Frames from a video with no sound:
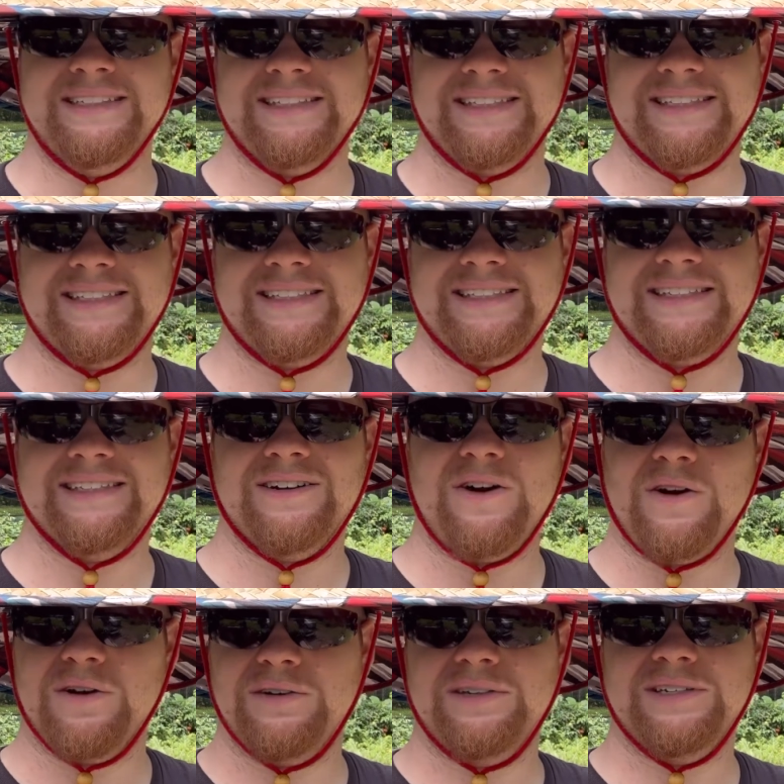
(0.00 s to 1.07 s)
This
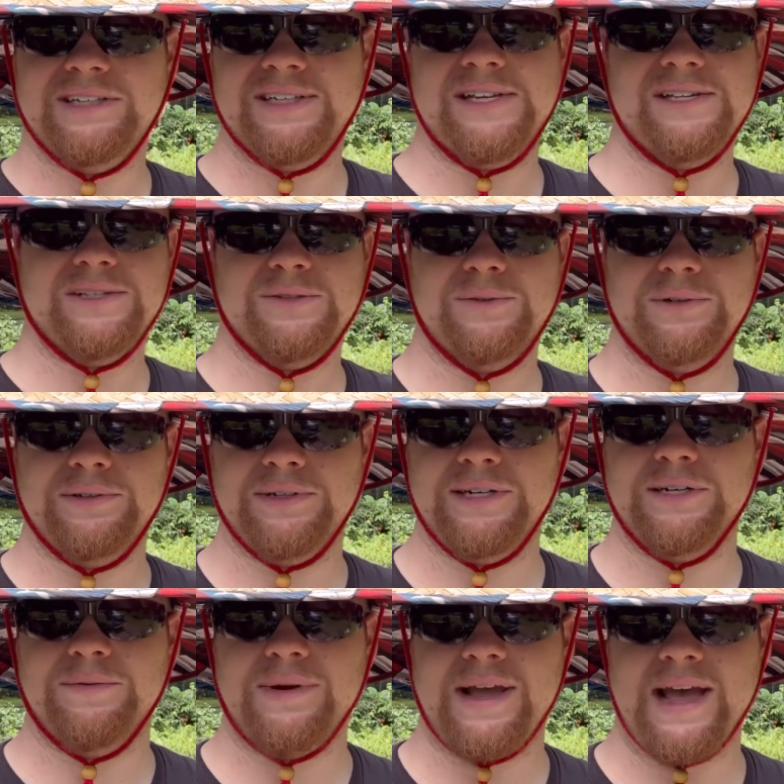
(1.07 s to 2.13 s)
hard clay soil
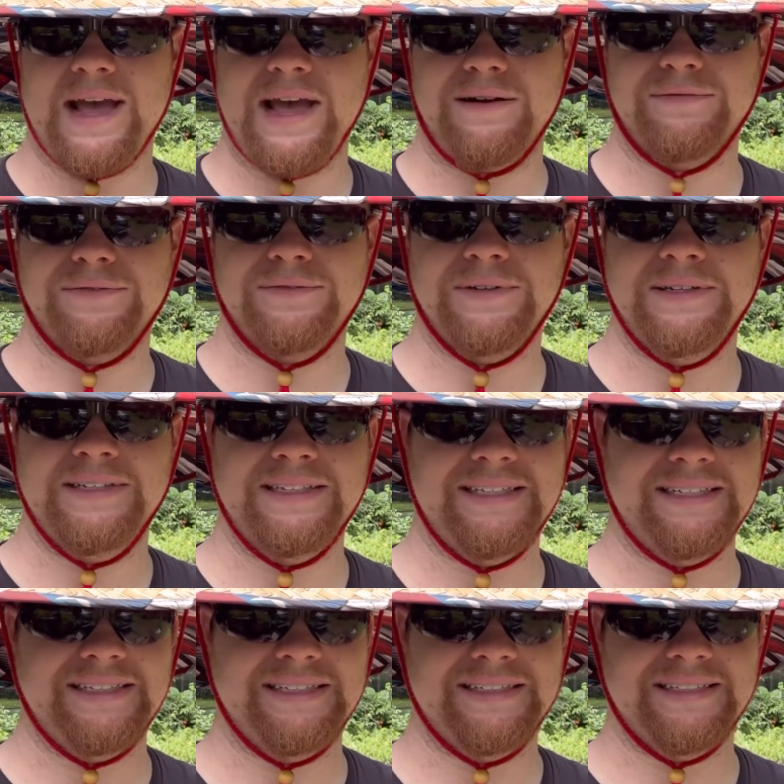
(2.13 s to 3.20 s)
here we have
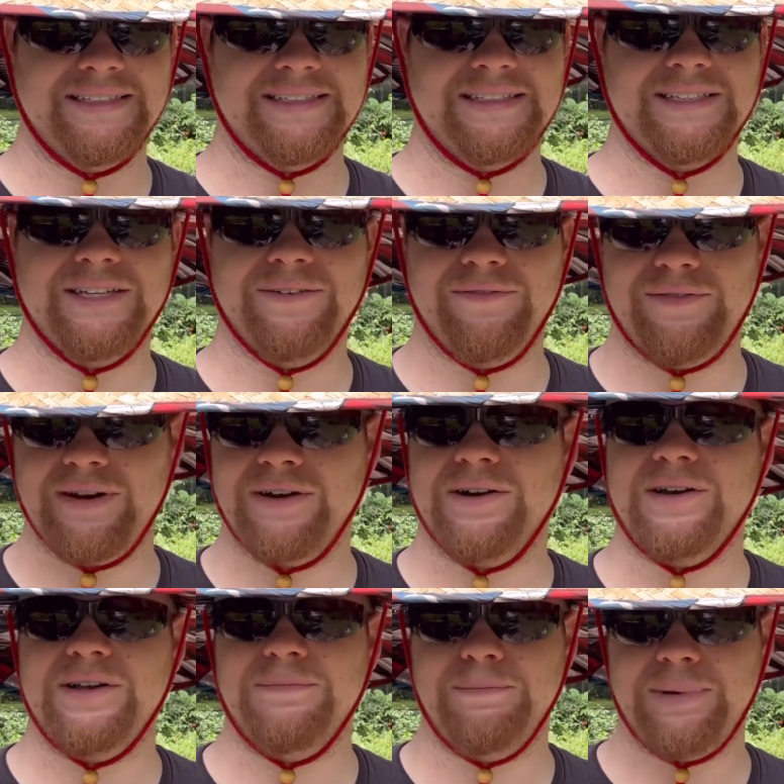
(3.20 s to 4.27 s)
is a
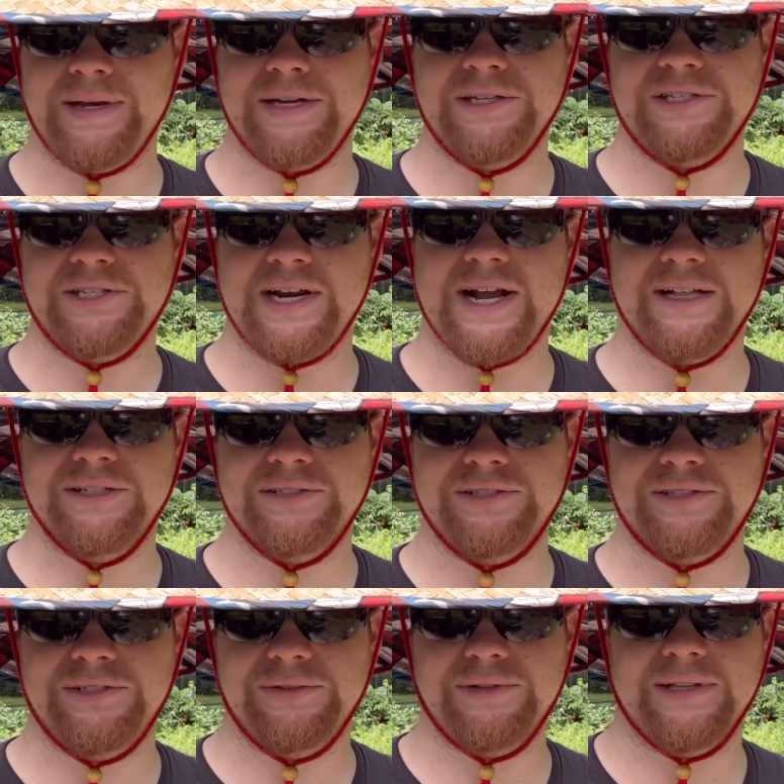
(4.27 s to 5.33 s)
very big
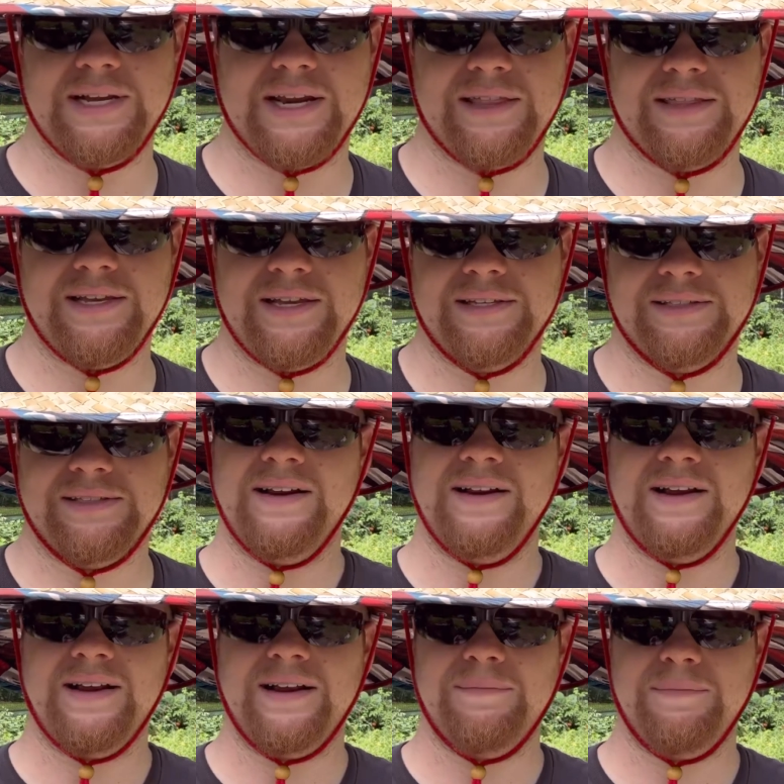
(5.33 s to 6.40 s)
challenge to do a lot of
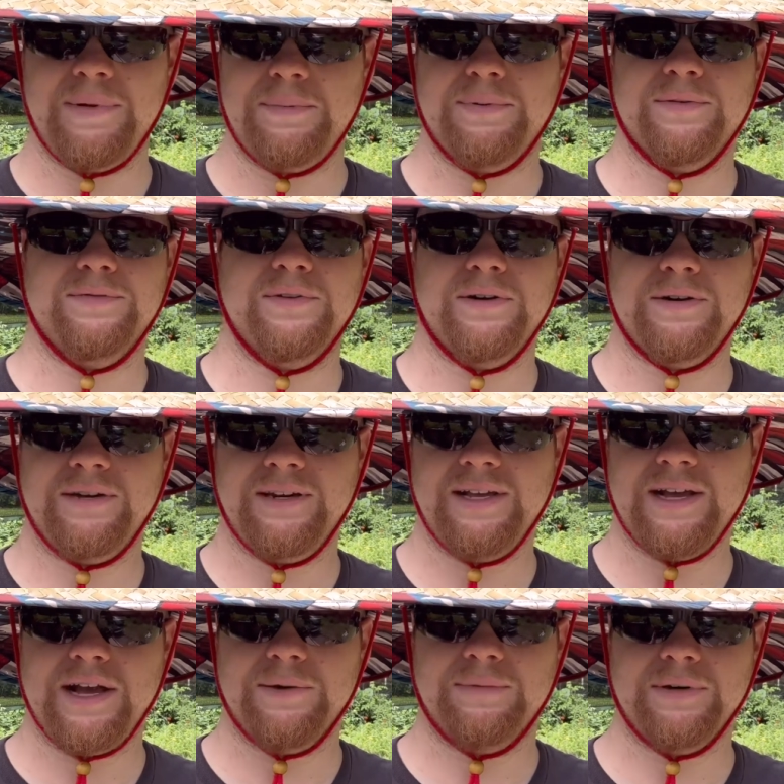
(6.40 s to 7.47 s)
things. Me
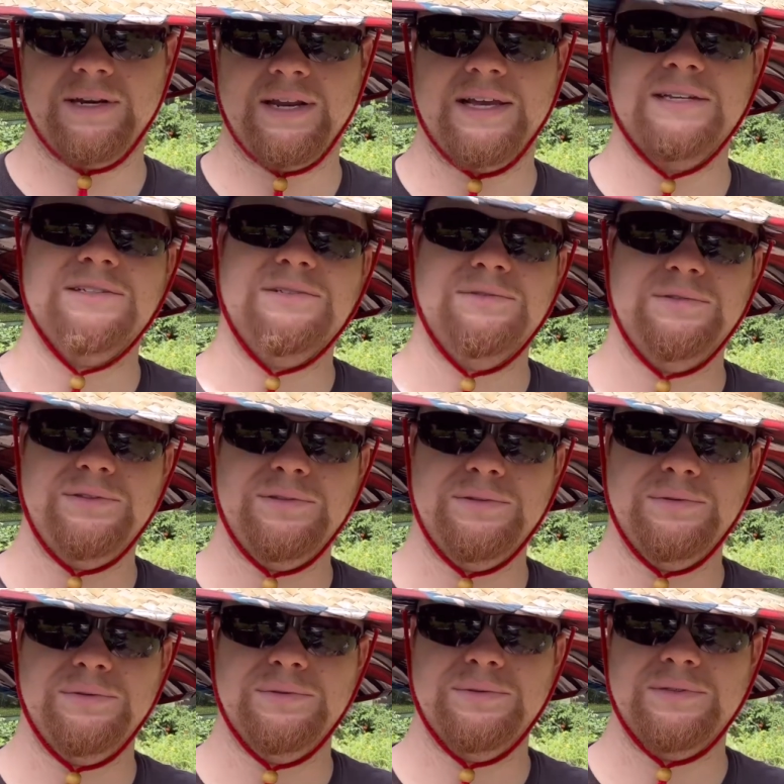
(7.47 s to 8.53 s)
preferably, I would like to
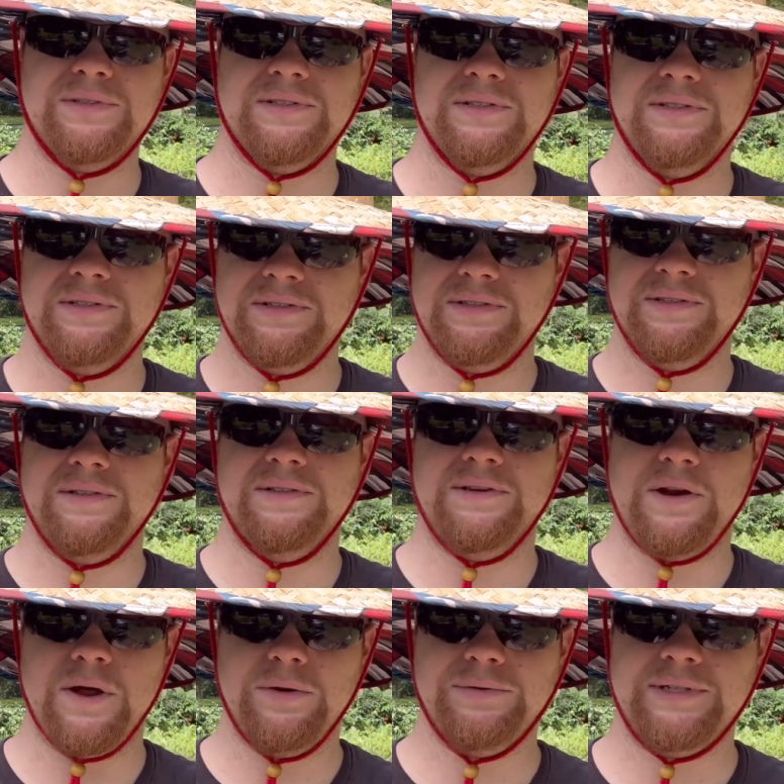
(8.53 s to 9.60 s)
use
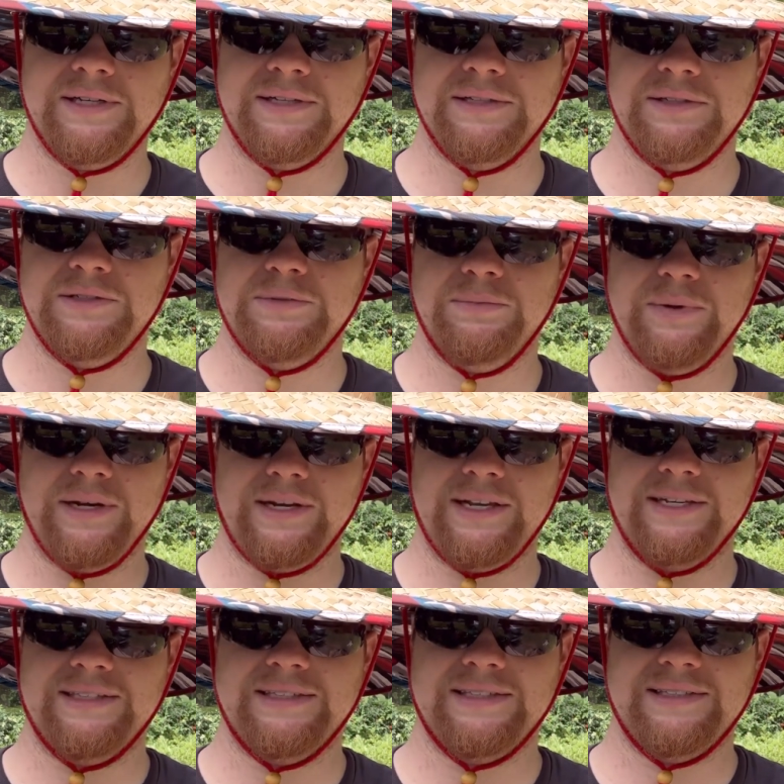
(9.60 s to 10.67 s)
no tillage, but
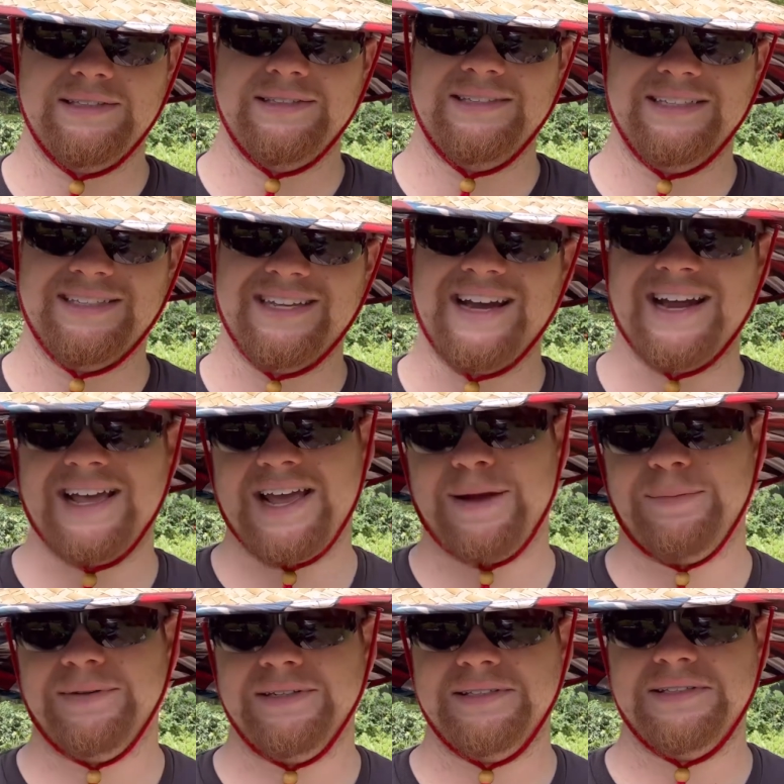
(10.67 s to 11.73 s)
it's got to
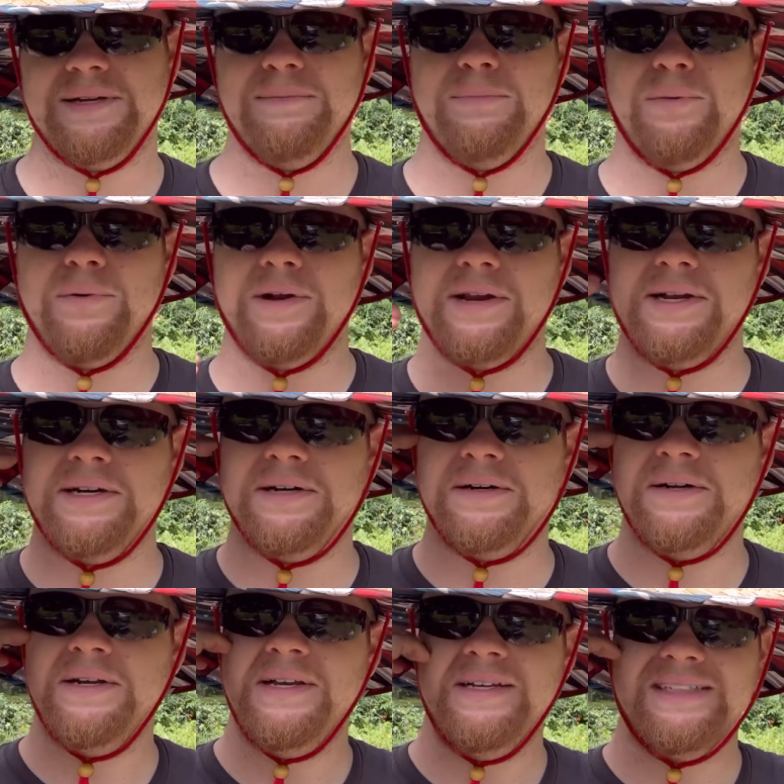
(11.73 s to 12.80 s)
happen at some point here.